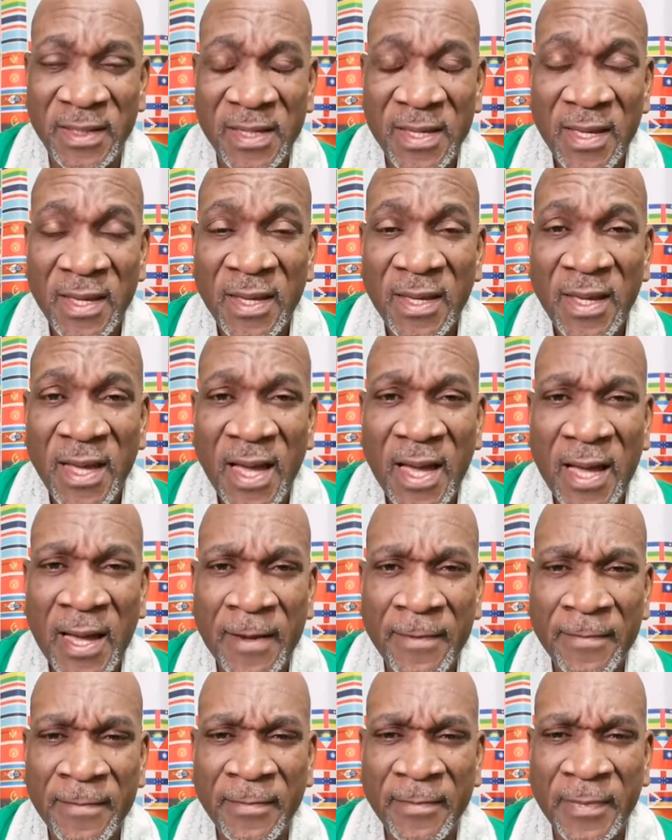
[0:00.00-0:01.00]
to be
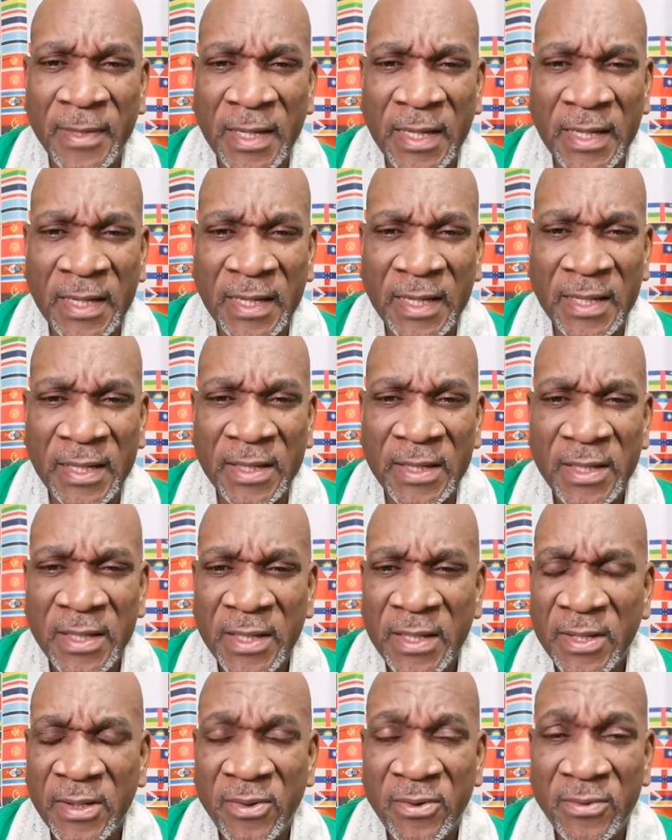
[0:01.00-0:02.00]
um, uh,
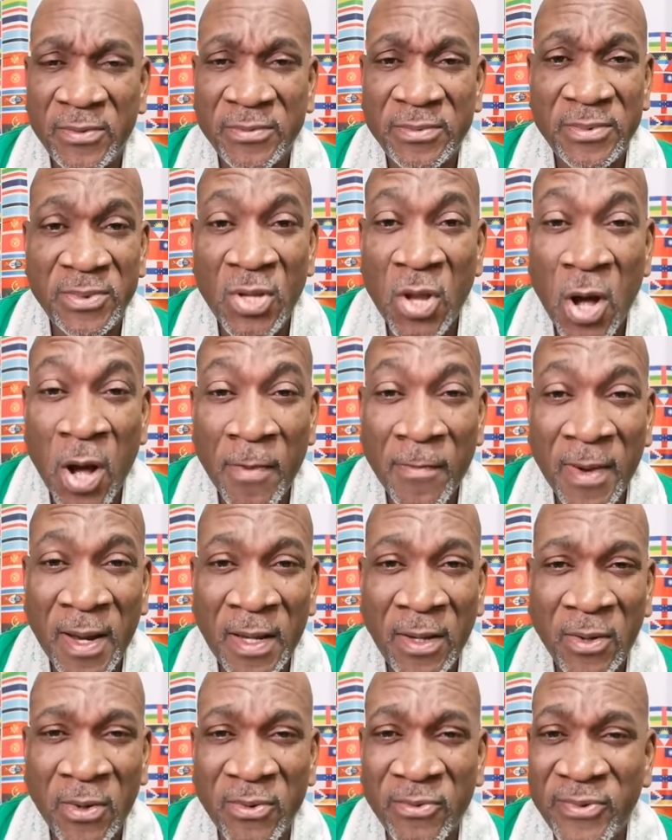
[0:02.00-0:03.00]

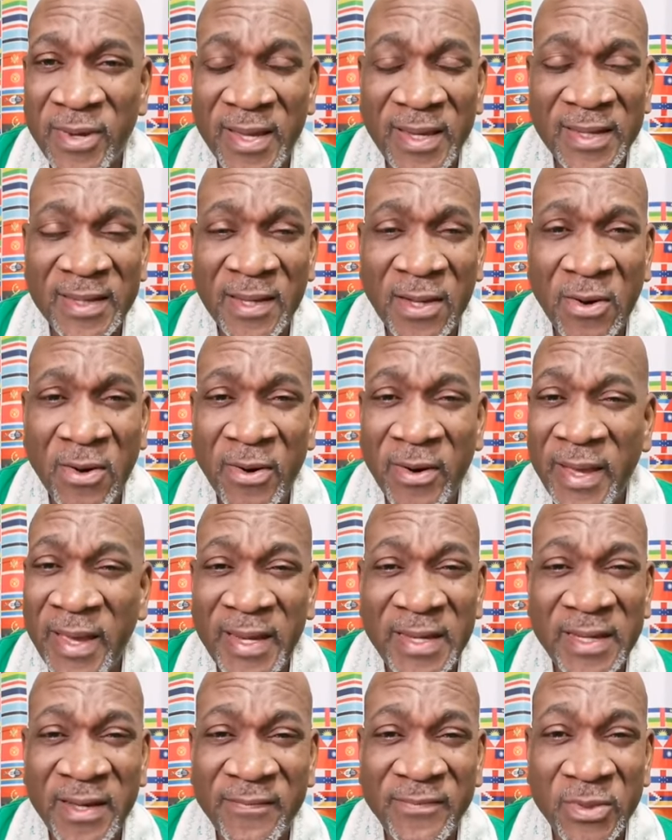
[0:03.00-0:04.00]
normal or regular
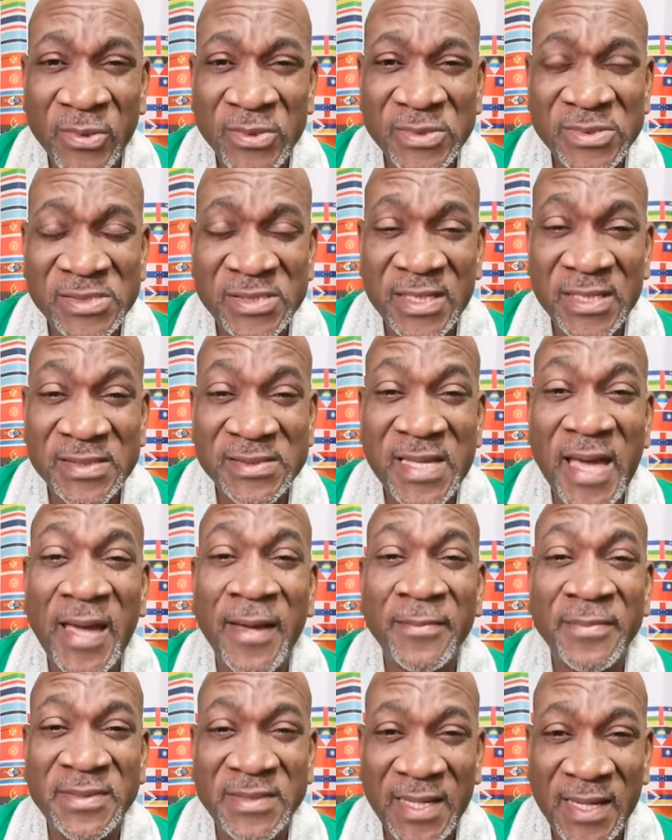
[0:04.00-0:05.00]
or any of those things.
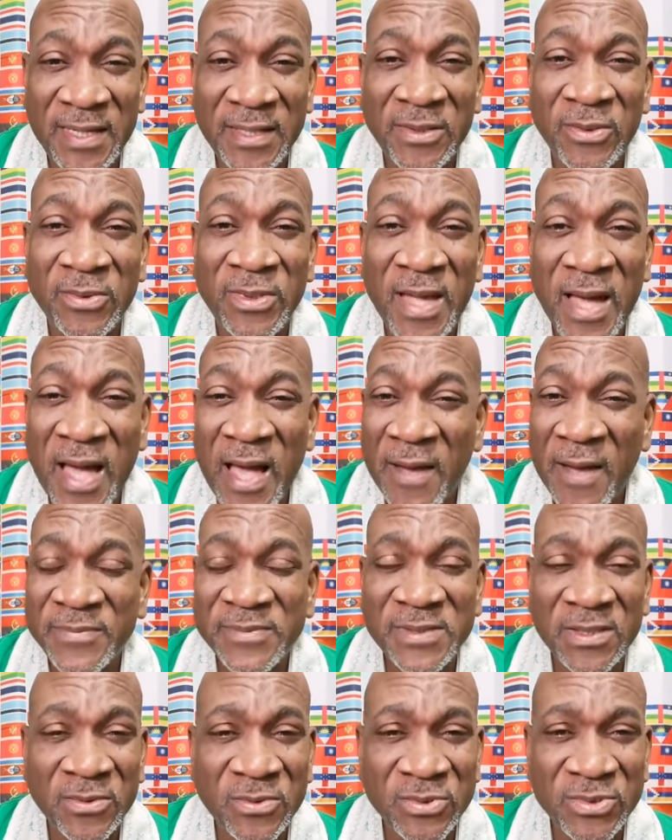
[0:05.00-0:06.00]
I am telling you the
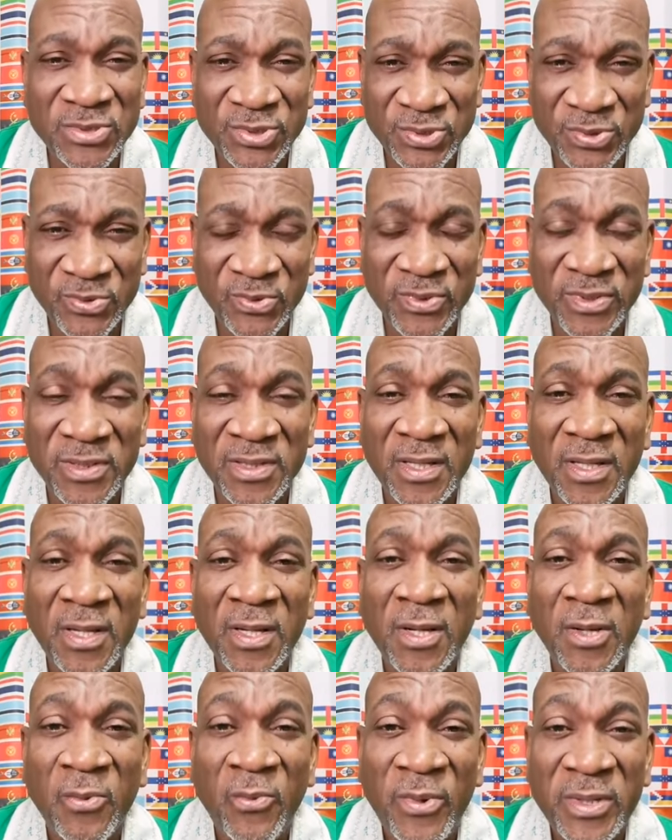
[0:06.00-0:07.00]
absolute truth,
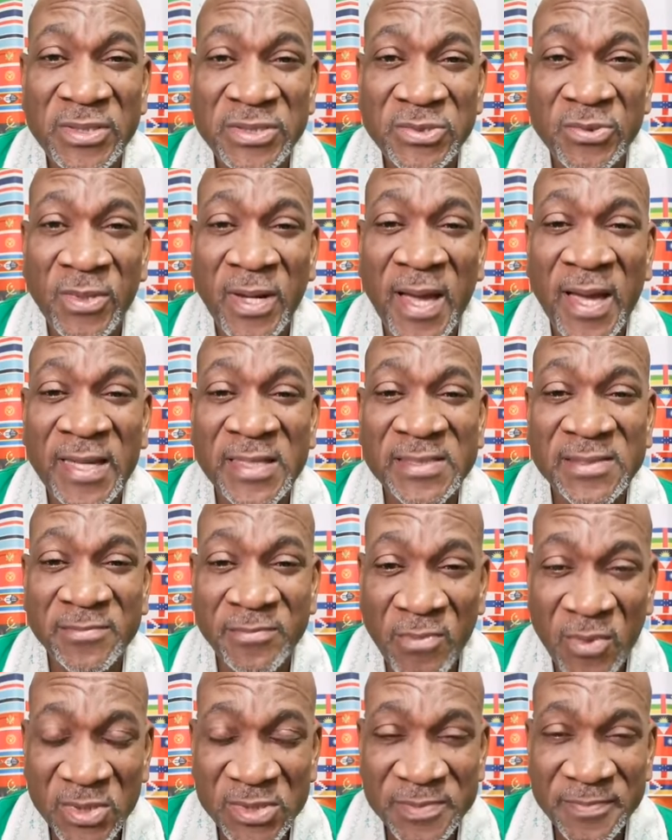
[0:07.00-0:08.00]
which you
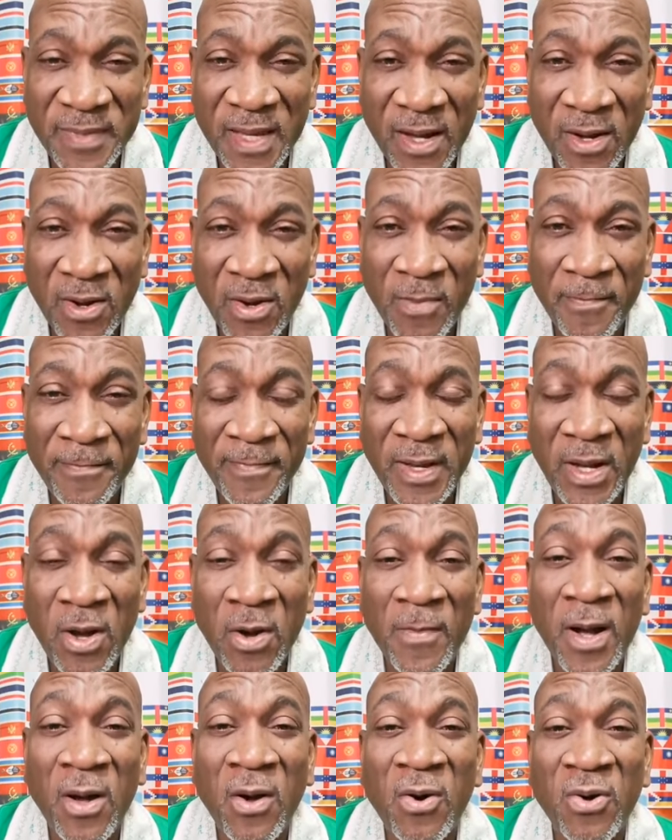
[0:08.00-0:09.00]
guys must be ac-
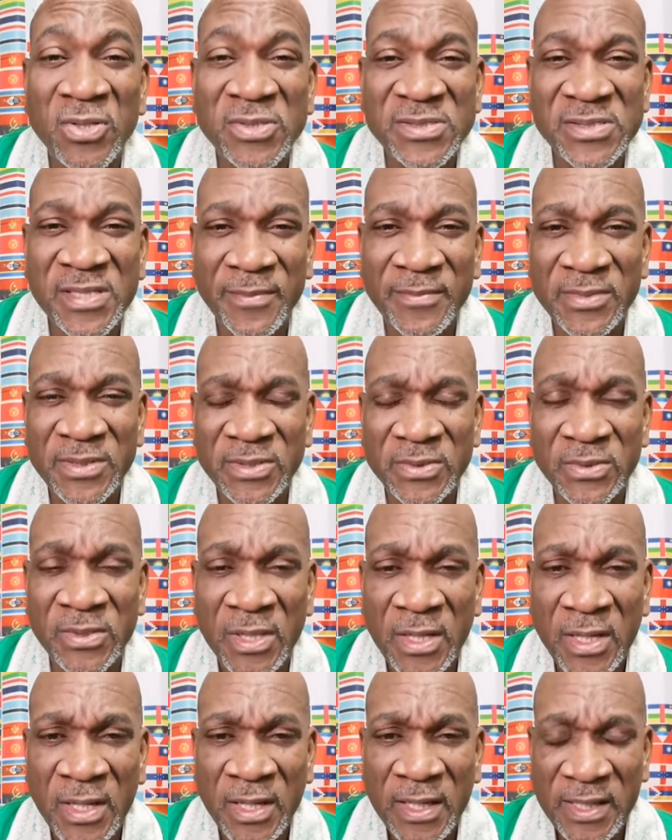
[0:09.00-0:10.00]
become accustomed
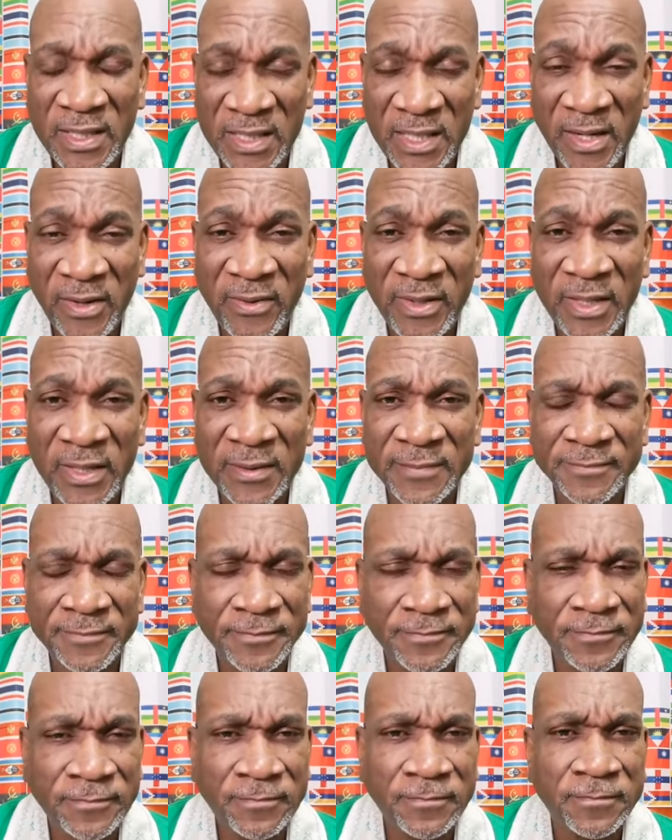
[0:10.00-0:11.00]
to hearing.